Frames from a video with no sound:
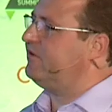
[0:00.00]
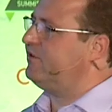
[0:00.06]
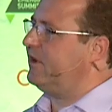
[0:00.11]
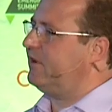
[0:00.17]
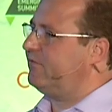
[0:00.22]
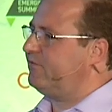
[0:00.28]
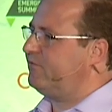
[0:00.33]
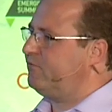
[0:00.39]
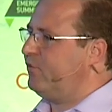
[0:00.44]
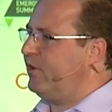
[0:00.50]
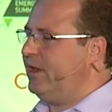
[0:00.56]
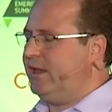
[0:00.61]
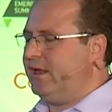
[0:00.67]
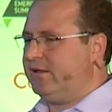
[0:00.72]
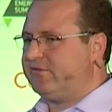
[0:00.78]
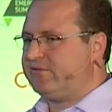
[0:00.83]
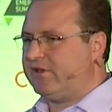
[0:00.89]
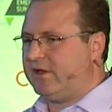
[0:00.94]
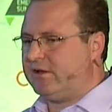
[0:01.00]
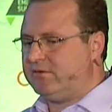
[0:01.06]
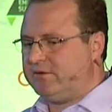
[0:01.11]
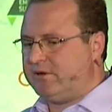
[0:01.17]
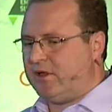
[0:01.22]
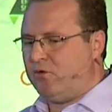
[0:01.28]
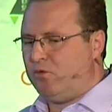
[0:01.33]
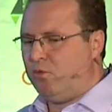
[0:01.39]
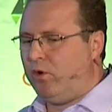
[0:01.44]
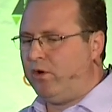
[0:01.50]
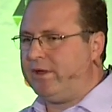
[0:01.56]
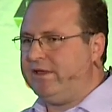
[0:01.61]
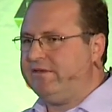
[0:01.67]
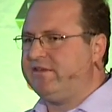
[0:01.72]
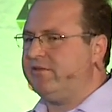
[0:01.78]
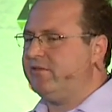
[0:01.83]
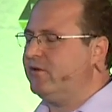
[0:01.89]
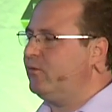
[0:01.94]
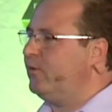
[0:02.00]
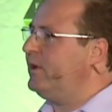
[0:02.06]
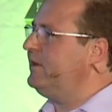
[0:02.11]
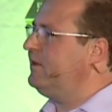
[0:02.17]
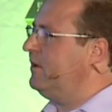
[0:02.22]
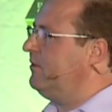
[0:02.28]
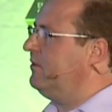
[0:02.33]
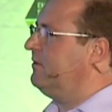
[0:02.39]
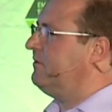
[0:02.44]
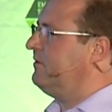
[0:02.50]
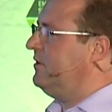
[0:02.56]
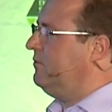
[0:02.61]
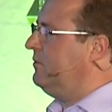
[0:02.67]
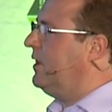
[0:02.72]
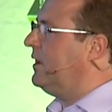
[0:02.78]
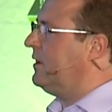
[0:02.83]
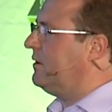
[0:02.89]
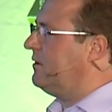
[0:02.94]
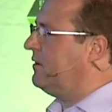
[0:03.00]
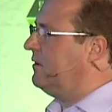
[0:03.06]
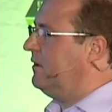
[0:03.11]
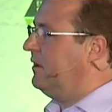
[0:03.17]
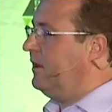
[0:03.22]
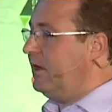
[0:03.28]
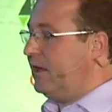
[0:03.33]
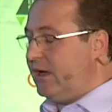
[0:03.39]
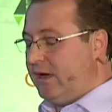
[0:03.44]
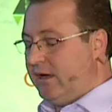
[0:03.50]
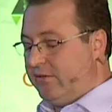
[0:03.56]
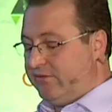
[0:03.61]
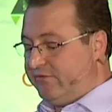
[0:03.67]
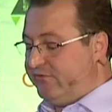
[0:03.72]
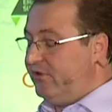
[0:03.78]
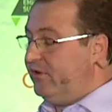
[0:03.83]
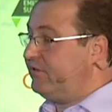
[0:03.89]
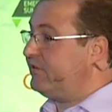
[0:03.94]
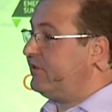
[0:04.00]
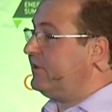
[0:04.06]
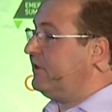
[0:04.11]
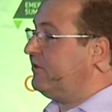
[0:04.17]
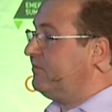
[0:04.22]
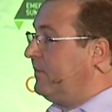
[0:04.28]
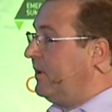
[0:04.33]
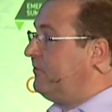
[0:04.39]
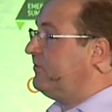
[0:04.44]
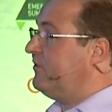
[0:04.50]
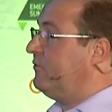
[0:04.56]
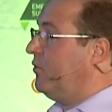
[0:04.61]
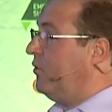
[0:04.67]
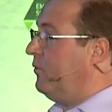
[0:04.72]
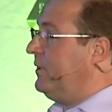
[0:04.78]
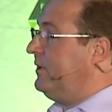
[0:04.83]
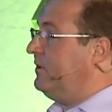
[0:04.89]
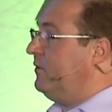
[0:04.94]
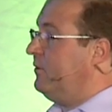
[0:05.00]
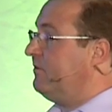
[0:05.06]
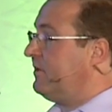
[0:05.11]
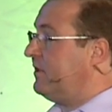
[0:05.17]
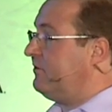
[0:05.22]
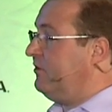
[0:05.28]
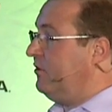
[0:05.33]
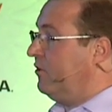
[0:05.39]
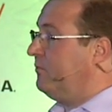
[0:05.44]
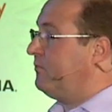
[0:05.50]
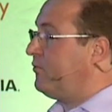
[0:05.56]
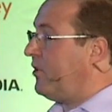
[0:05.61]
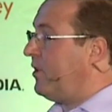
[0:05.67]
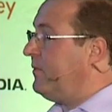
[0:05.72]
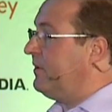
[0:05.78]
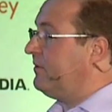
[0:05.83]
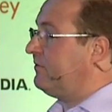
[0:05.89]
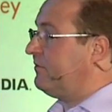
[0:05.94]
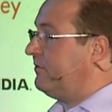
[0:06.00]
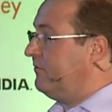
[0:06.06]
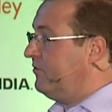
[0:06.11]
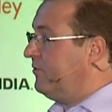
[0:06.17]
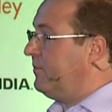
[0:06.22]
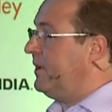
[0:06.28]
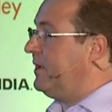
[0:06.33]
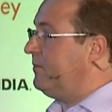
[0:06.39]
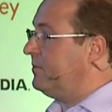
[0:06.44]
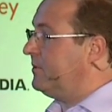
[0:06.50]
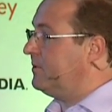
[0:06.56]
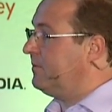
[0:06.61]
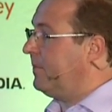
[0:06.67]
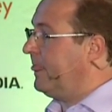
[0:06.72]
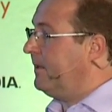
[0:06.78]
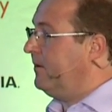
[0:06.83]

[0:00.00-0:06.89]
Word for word: Jeff. Really. So you know, what is it that we do that's unique? Uh, the first thing is most of what we do is actually on premise for people.